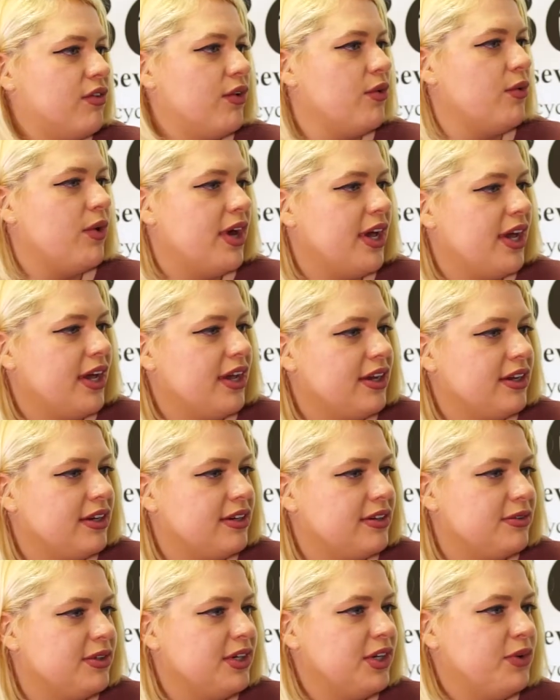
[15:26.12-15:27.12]
For what?
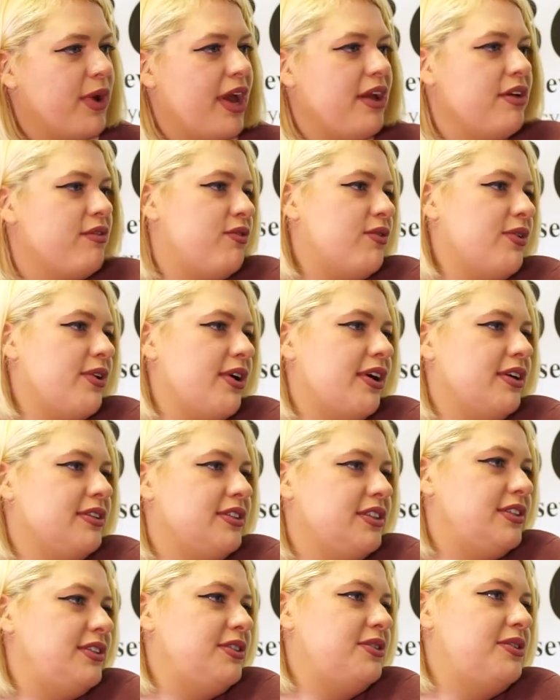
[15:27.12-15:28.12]
What are you waiting for?
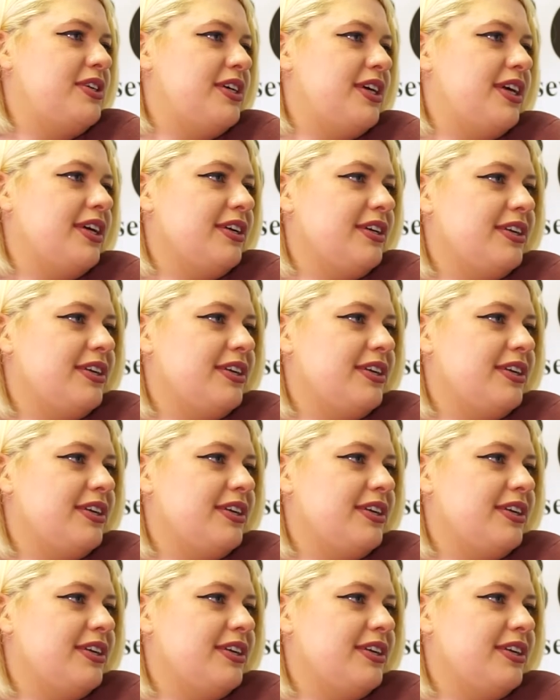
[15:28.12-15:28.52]
Just do it.